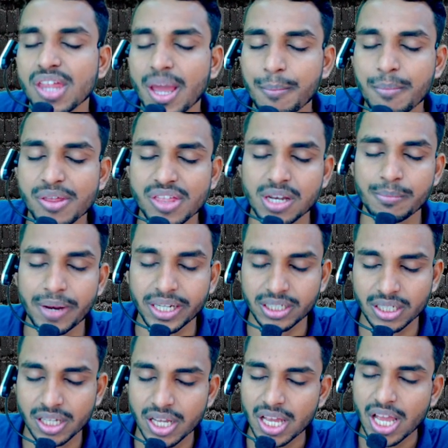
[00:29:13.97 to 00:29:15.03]
embezzlement
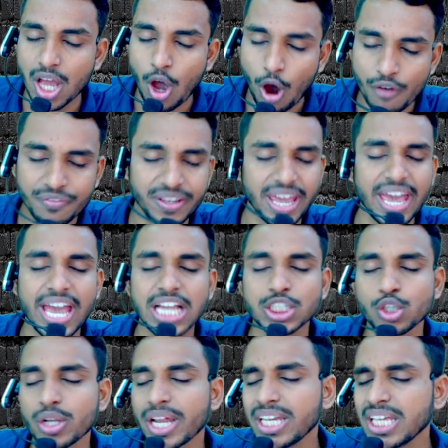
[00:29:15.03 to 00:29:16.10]
of
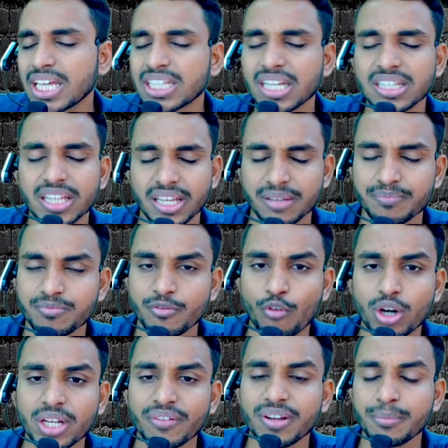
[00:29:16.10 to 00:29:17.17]
cash or any other thing,
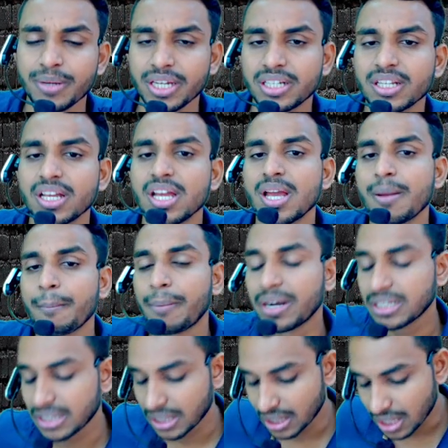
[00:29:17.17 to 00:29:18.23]
whatever be it.
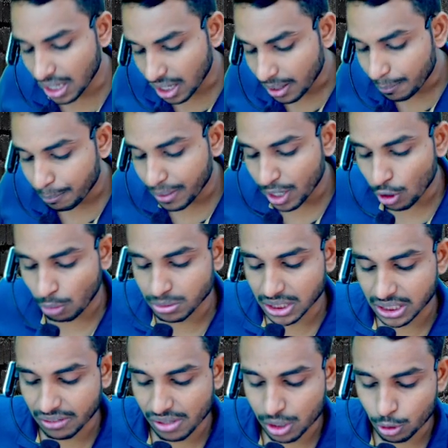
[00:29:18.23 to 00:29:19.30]
But the main
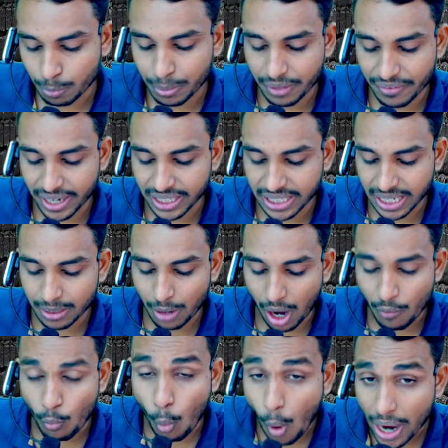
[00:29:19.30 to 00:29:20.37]
objective is to prevent and
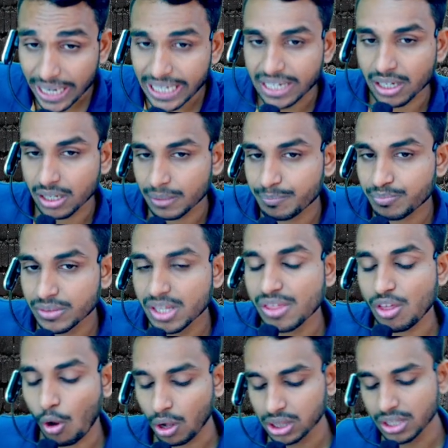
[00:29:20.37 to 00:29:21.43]
avoid
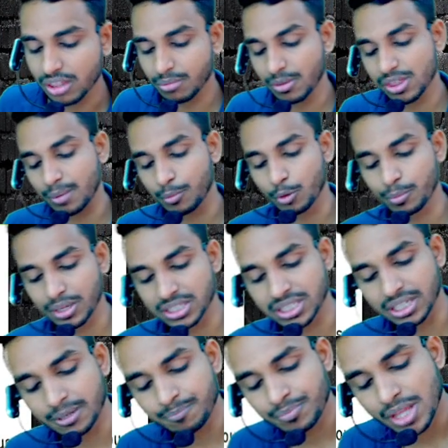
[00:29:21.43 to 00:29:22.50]
this
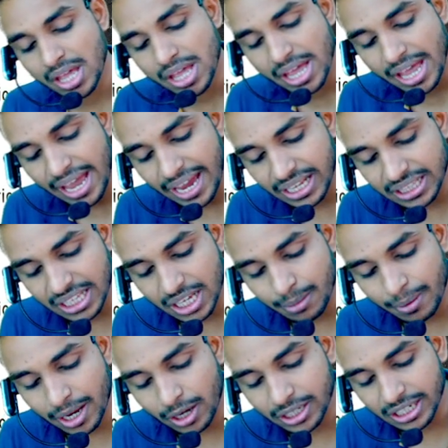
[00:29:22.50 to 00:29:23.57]
misappropriation and
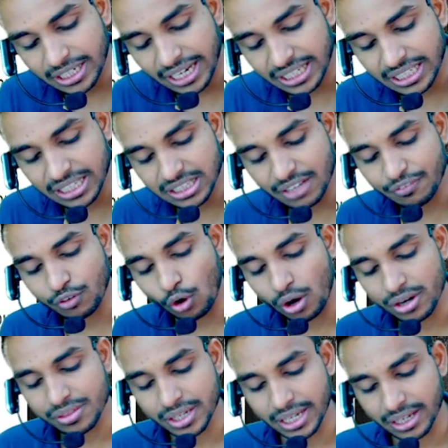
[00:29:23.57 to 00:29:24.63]
thereby detecting the
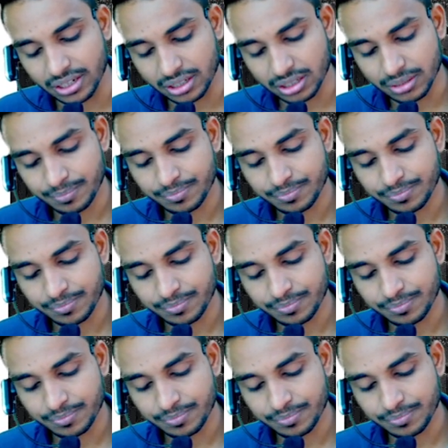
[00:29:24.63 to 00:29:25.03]
frauds and error.